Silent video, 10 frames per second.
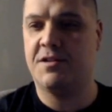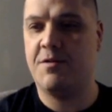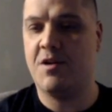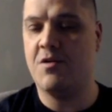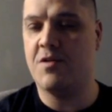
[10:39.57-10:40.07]
there
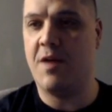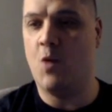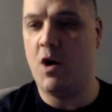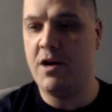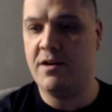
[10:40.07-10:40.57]
we go, game
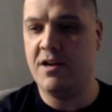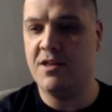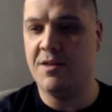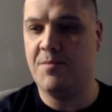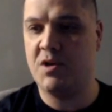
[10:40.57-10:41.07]
1 in
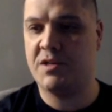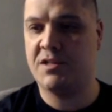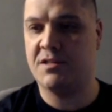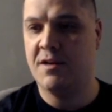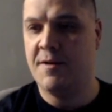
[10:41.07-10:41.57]
the books.